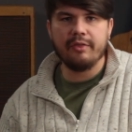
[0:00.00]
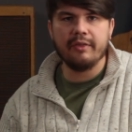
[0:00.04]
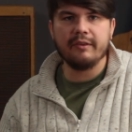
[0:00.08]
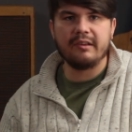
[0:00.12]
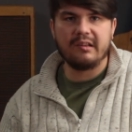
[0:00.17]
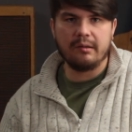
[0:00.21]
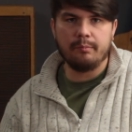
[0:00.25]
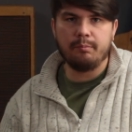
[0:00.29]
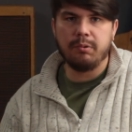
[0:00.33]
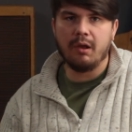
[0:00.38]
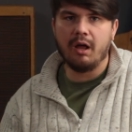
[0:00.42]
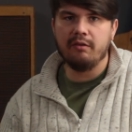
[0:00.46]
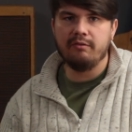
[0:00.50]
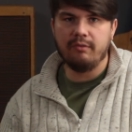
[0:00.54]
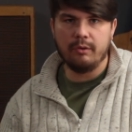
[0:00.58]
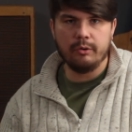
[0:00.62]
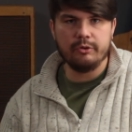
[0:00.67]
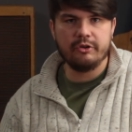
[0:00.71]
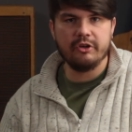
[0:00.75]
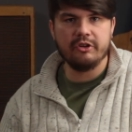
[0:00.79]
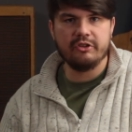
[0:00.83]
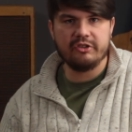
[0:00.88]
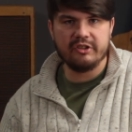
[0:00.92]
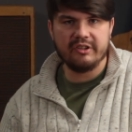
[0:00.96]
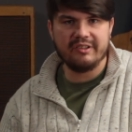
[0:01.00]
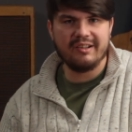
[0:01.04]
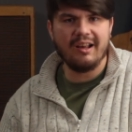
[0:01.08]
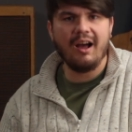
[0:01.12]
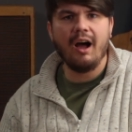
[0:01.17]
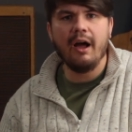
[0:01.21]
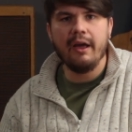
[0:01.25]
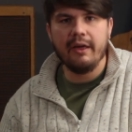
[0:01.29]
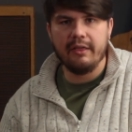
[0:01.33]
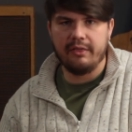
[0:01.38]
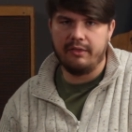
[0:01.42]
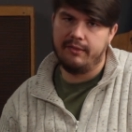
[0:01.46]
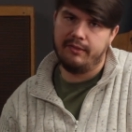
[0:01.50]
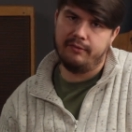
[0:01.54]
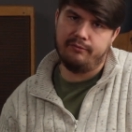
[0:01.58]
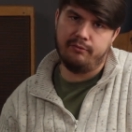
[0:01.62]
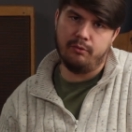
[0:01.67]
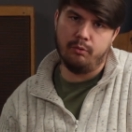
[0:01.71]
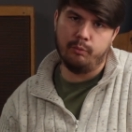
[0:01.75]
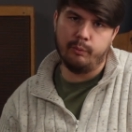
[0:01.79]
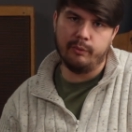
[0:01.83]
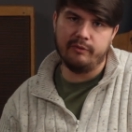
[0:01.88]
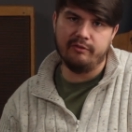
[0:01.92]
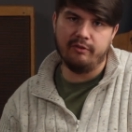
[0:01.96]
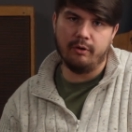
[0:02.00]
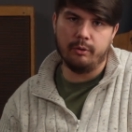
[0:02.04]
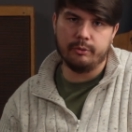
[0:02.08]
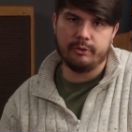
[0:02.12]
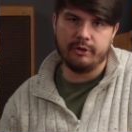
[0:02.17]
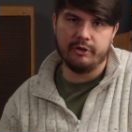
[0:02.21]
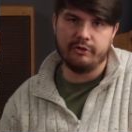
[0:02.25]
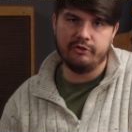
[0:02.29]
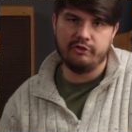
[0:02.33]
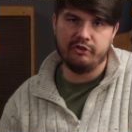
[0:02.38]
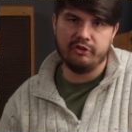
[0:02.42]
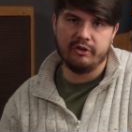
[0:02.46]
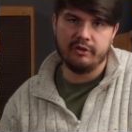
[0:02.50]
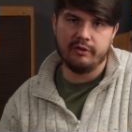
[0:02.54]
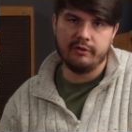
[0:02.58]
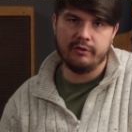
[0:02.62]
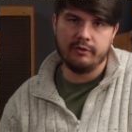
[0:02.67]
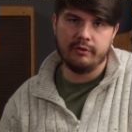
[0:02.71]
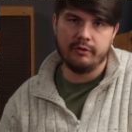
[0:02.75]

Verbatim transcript: if the supply voltage is higher than the forward voltage?